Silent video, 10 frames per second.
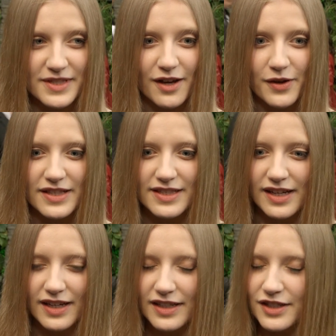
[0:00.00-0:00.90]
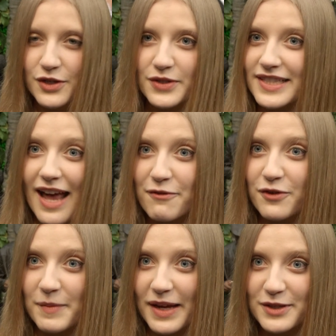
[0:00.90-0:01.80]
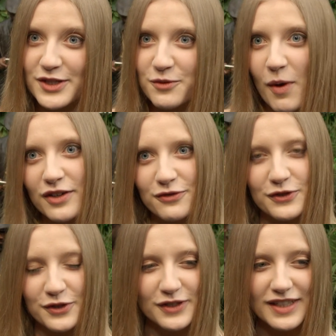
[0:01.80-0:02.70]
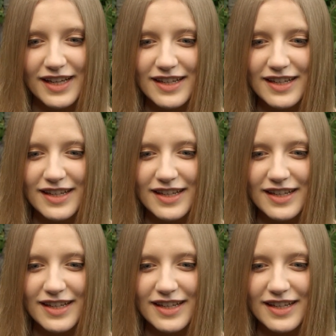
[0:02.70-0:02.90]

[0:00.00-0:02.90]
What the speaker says: So it's a new step for me, which is wonderful.